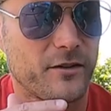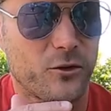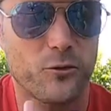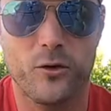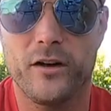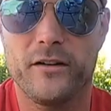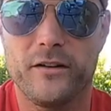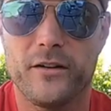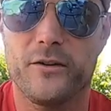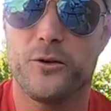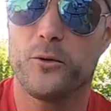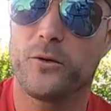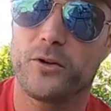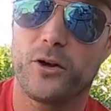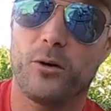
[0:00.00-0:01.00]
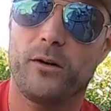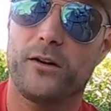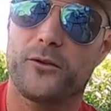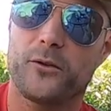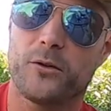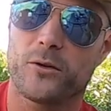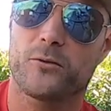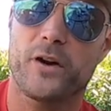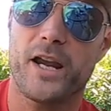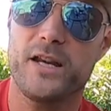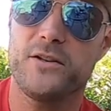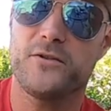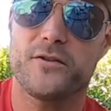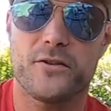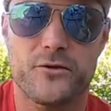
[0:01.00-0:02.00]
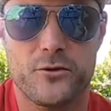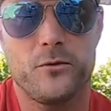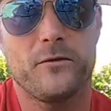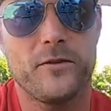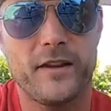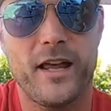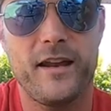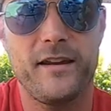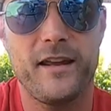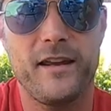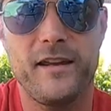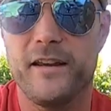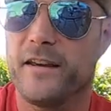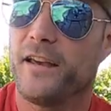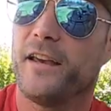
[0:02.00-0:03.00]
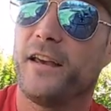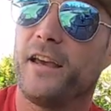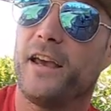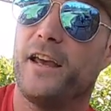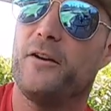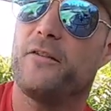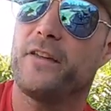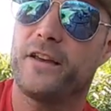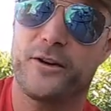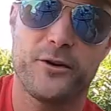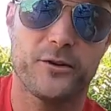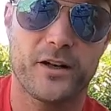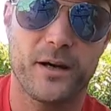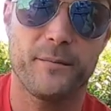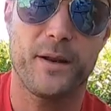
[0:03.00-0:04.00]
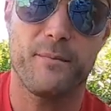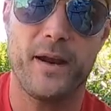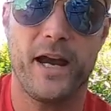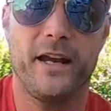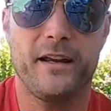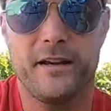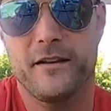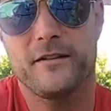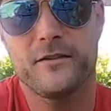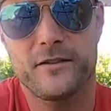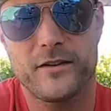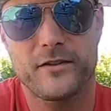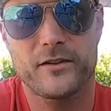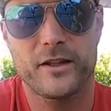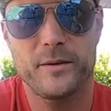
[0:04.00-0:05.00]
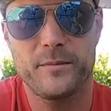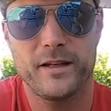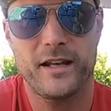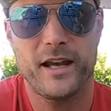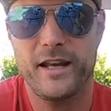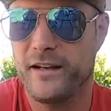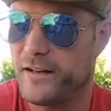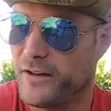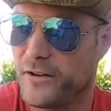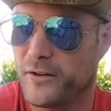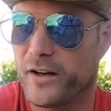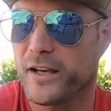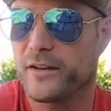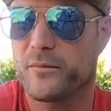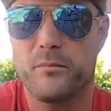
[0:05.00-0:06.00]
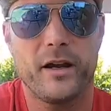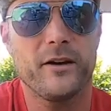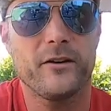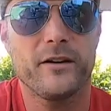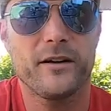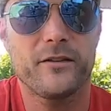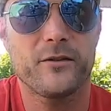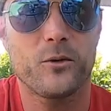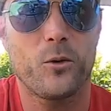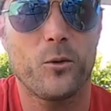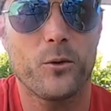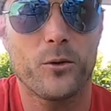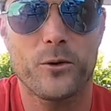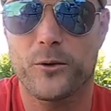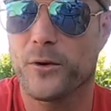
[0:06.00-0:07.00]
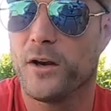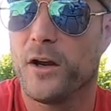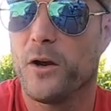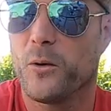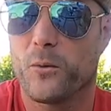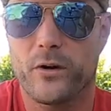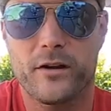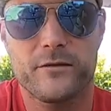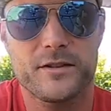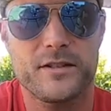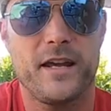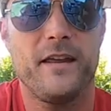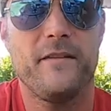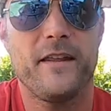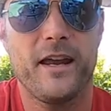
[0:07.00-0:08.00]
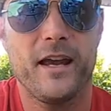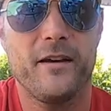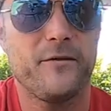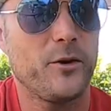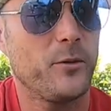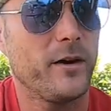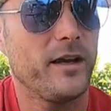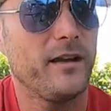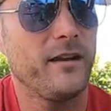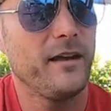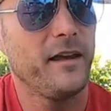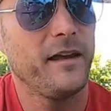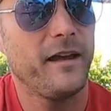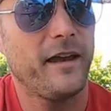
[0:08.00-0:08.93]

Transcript: As a grunt, you could go out to a range to shoot for that day and think you're coming back to sleep at night in your nice barracks or whatever tent they have you in,